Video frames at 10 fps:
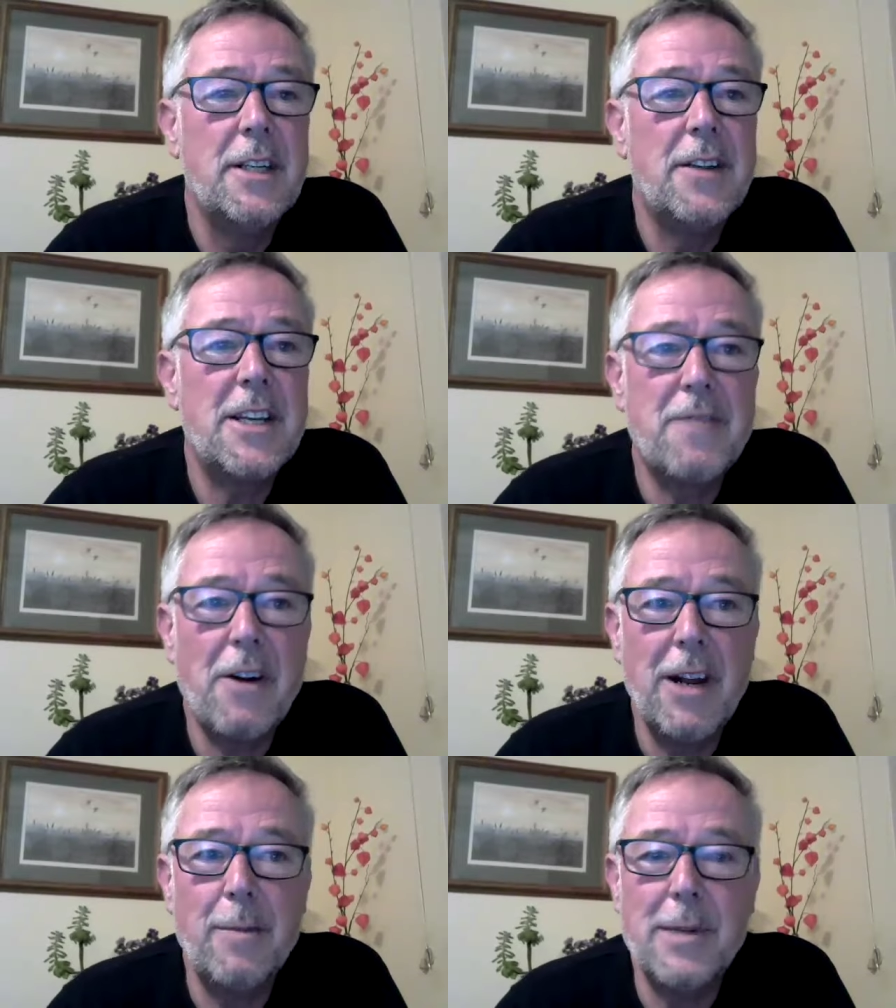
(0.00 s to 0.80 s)
There's
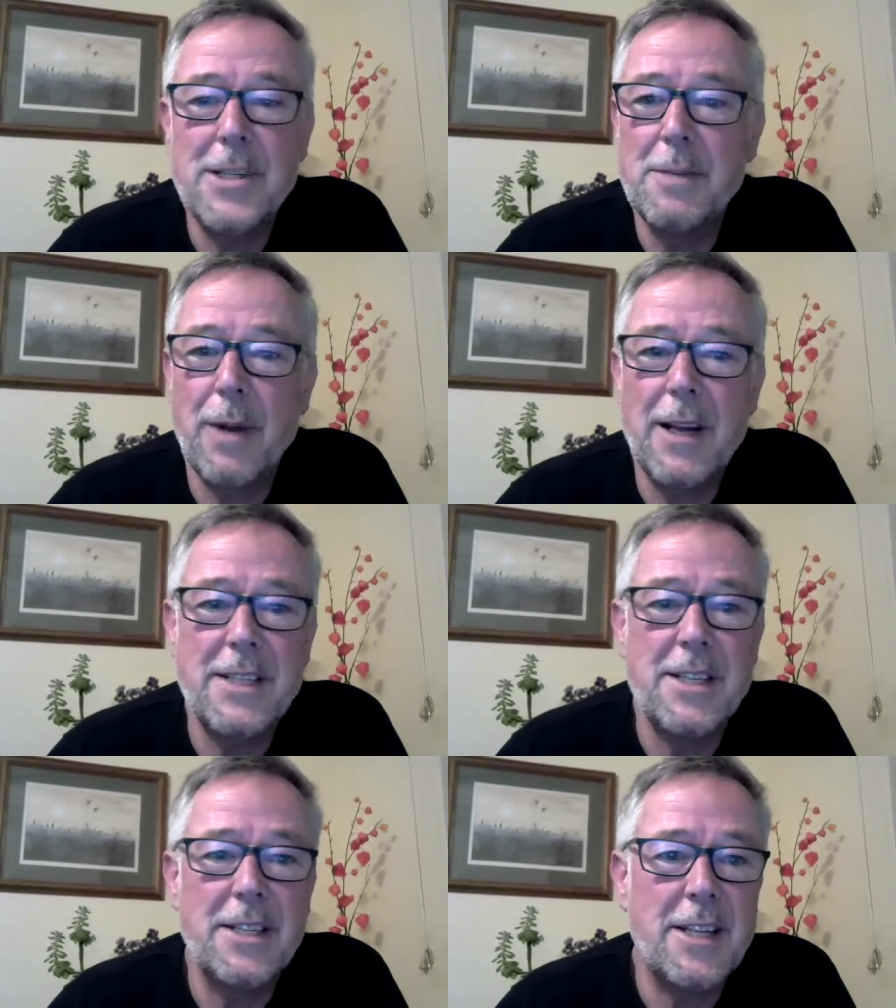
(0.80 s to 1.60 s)
very limited
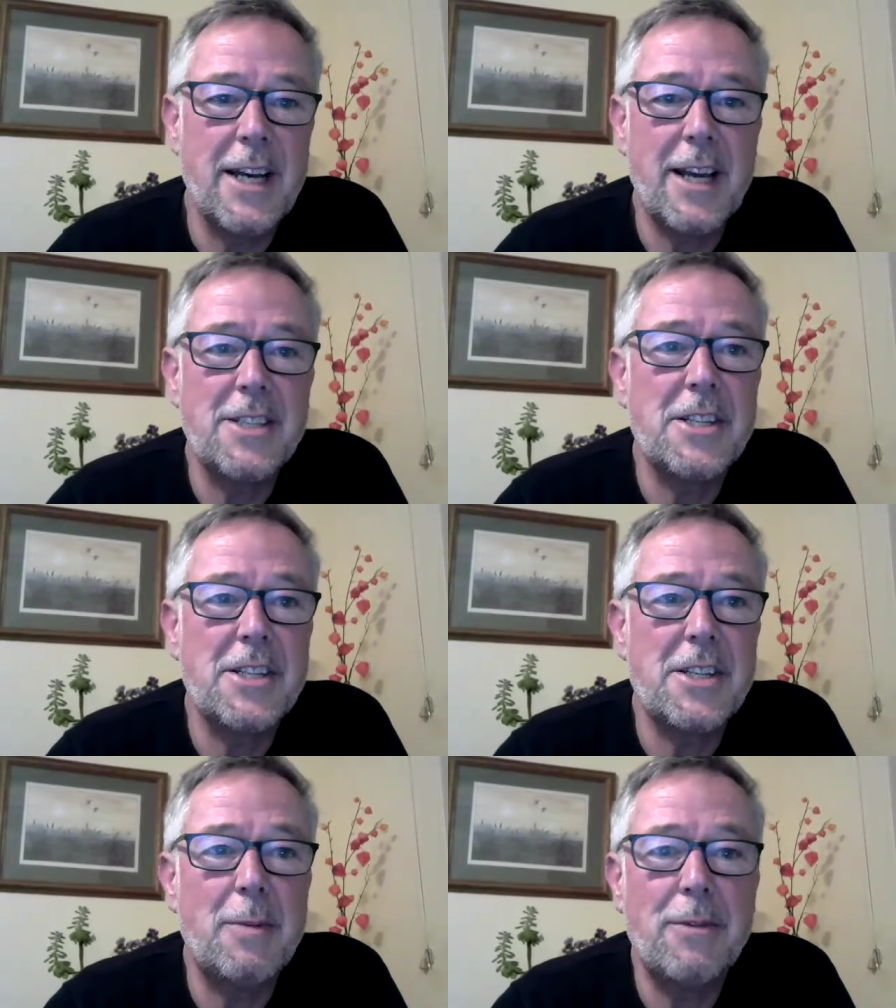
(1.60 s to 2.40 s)
places there because it's
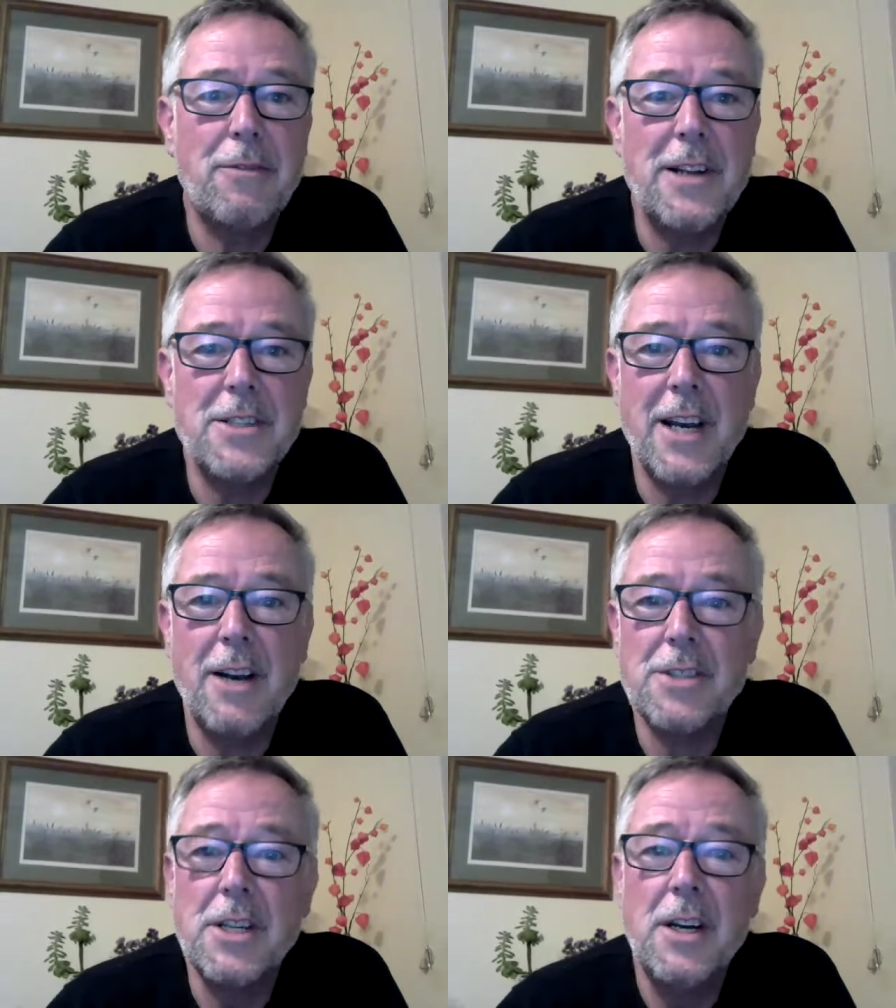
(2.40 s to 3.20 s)
at my friend's
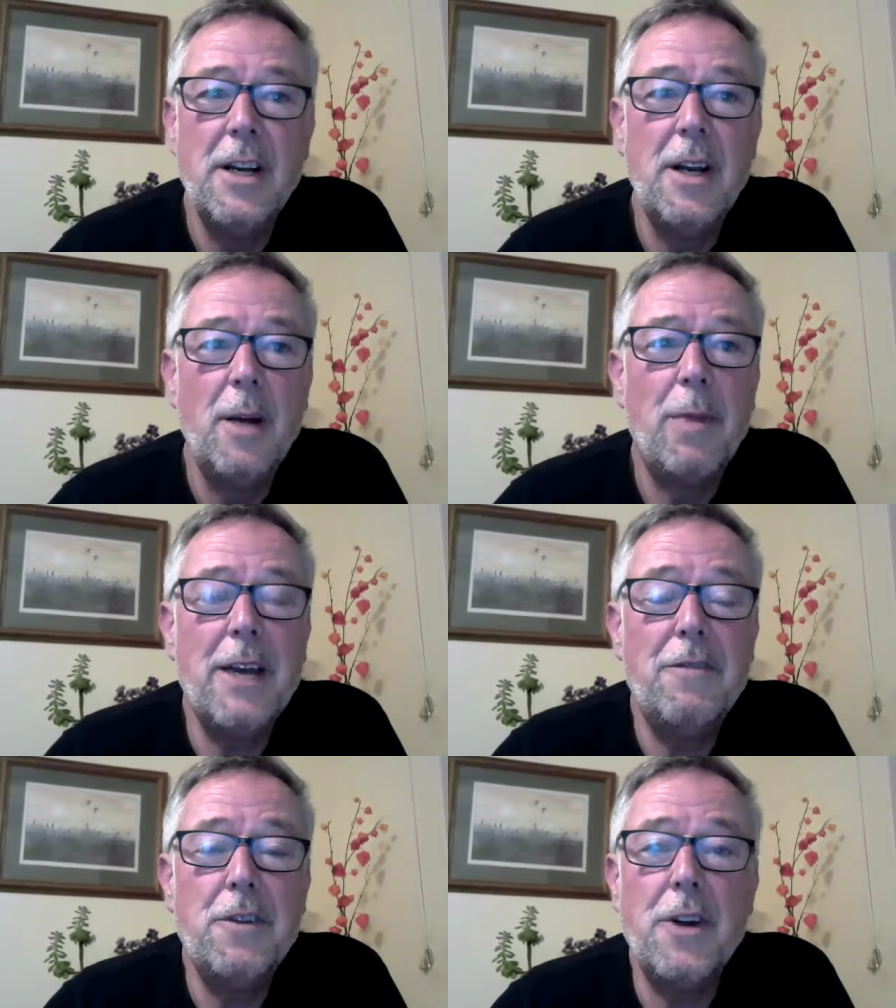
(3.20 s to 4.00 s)
house. But
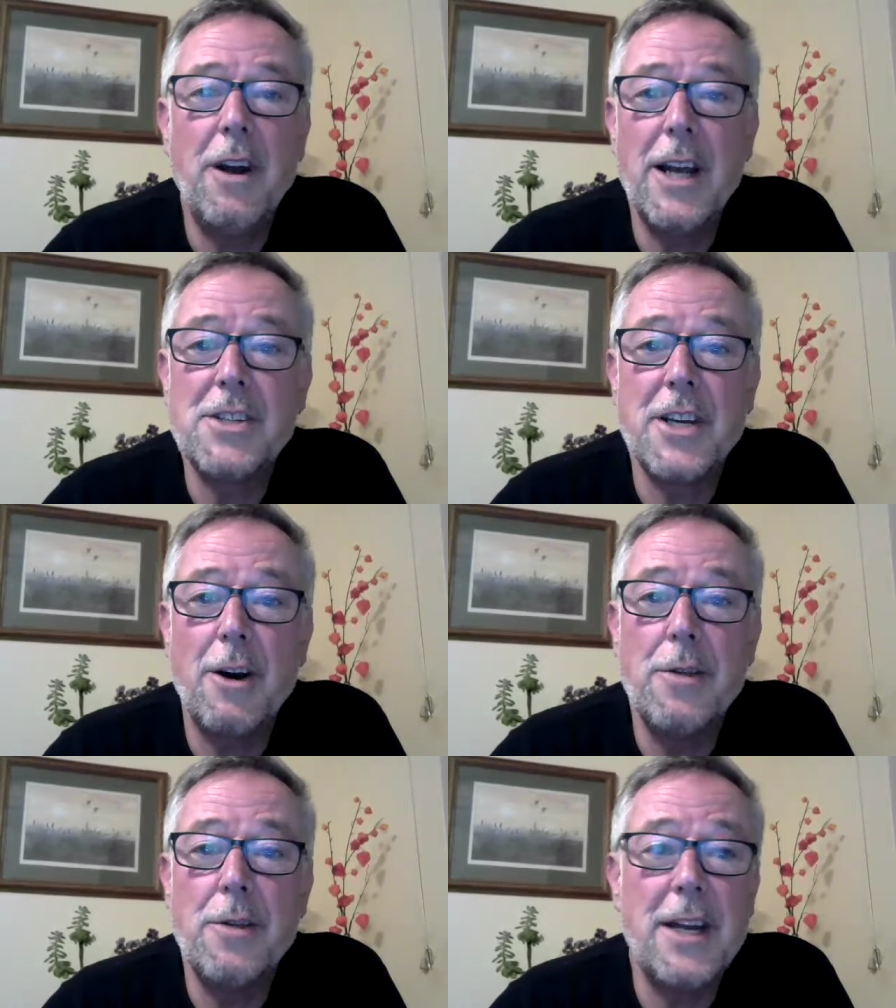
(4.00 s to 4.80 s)
if you'd like to
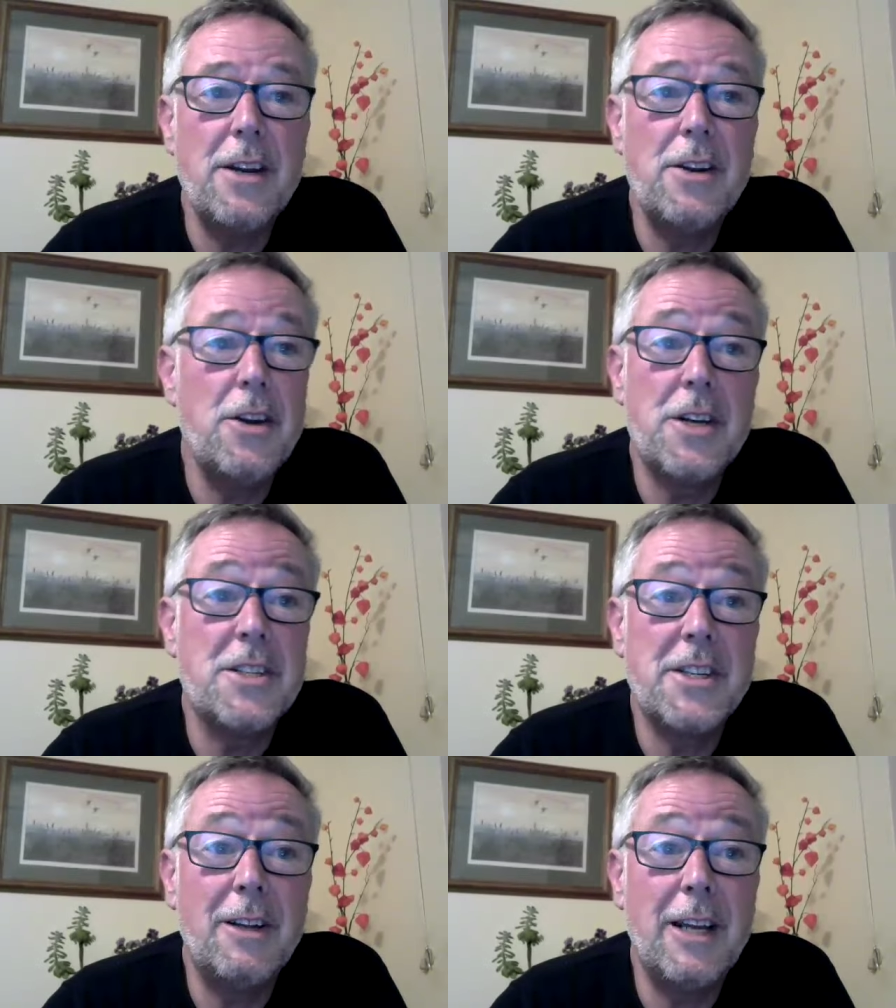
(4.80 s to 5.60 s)
go, then you can
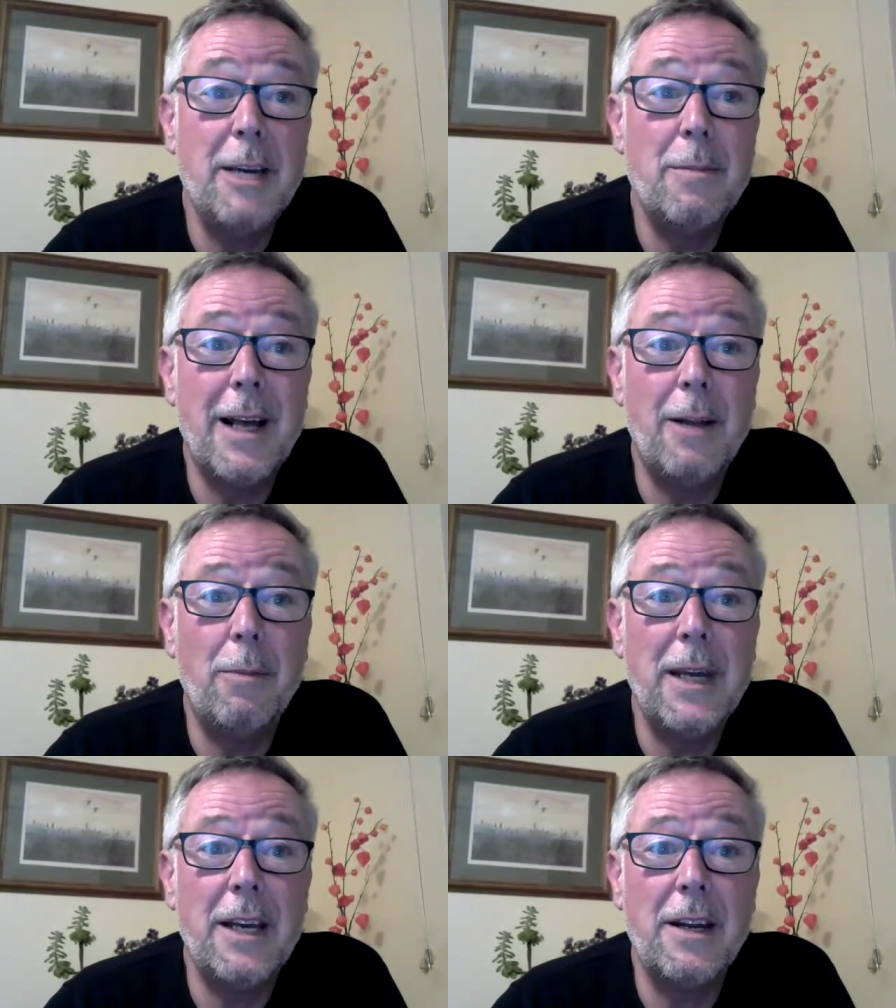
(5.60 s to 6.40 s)
still email
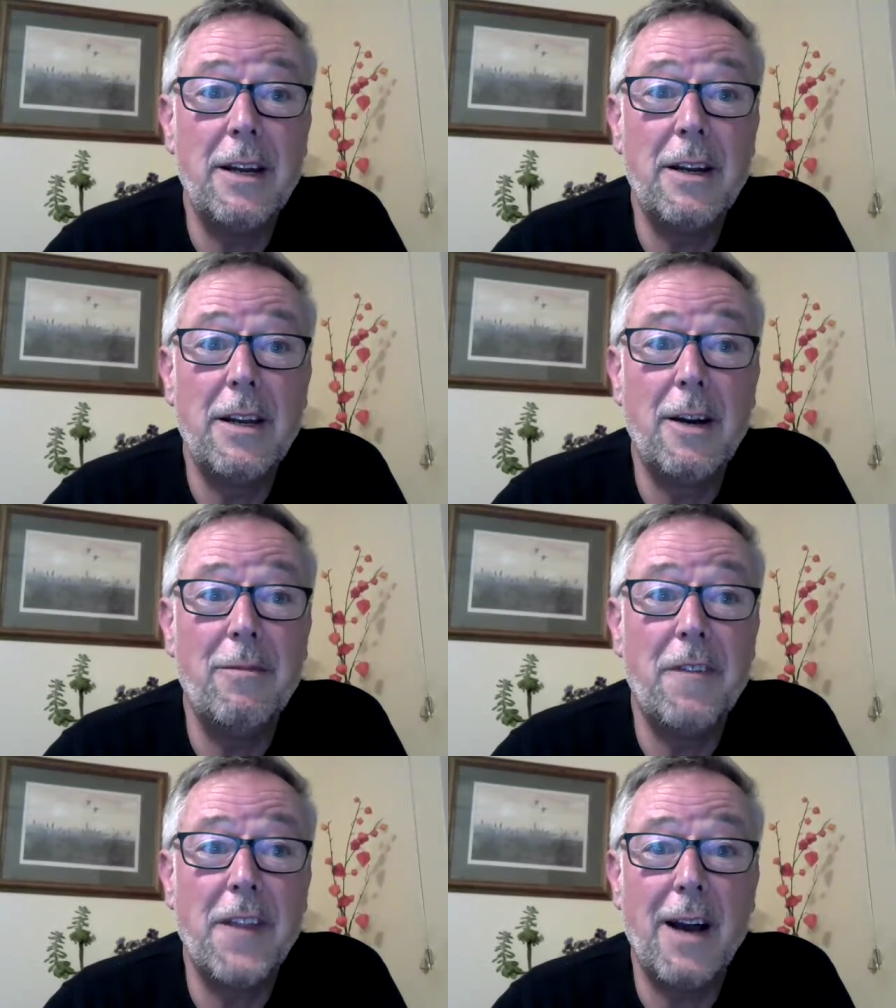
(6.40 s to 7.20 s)
me and come
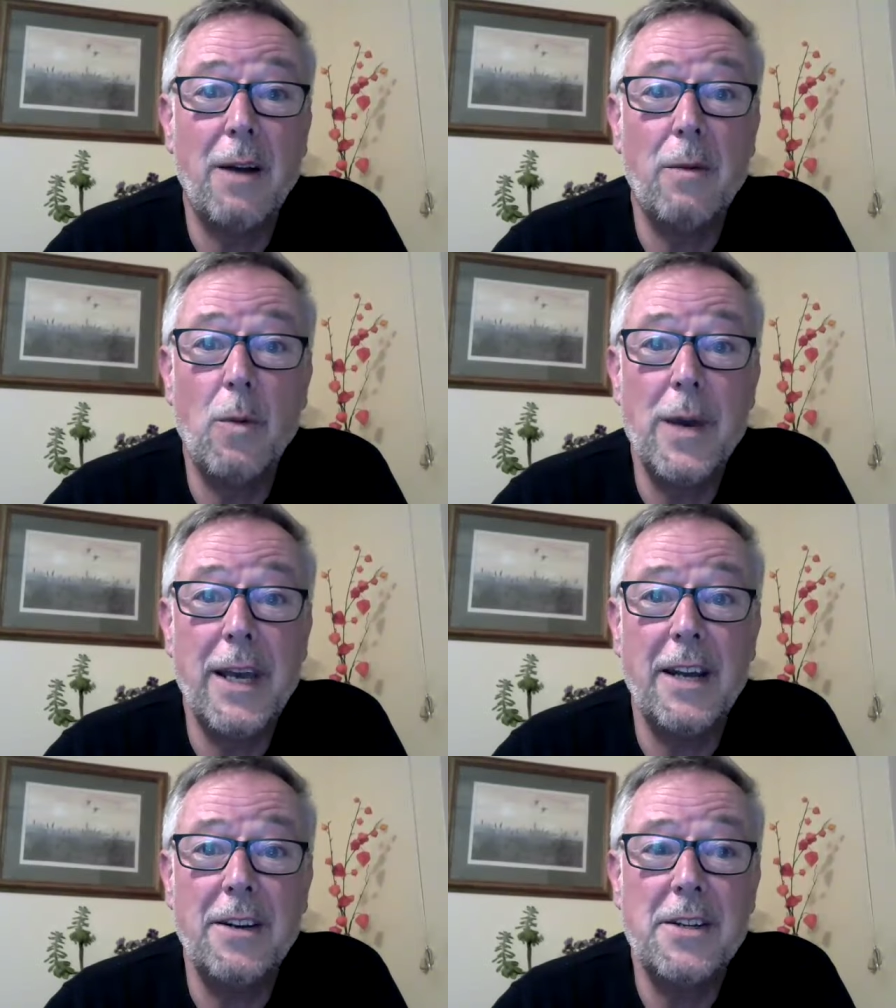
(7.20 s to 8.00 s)
for the
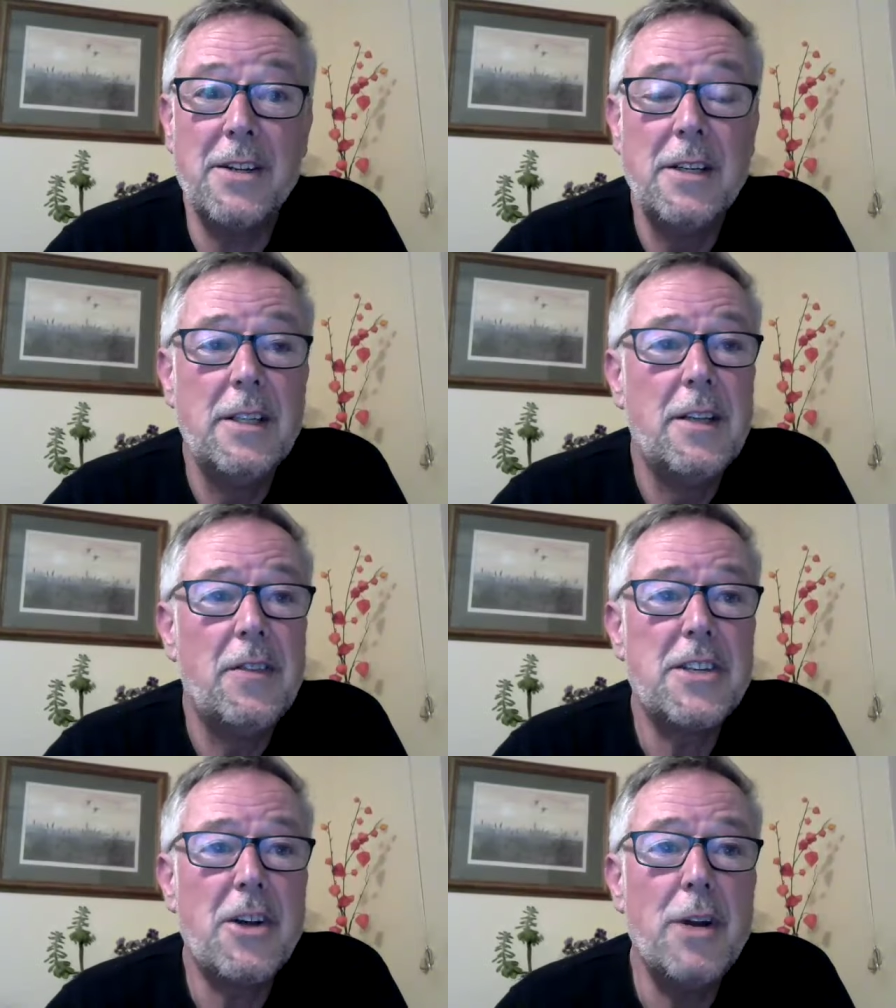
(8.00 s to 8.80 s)
weekend.
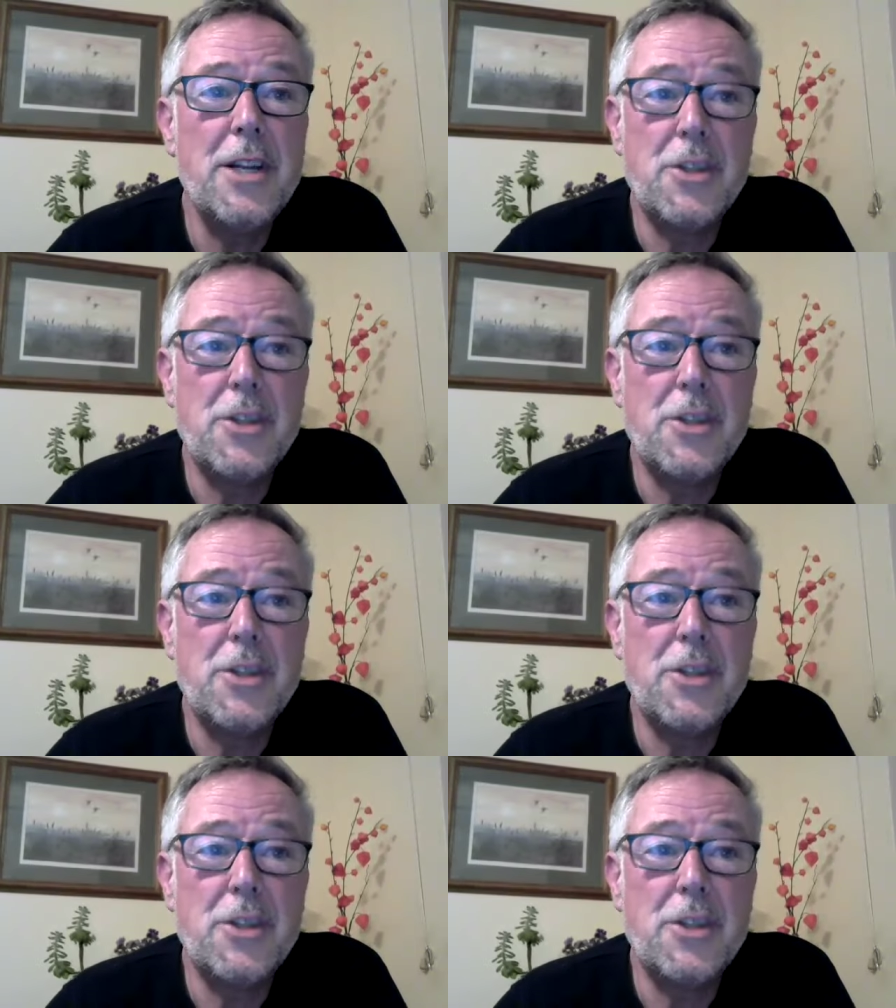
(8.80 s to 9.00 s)
There's only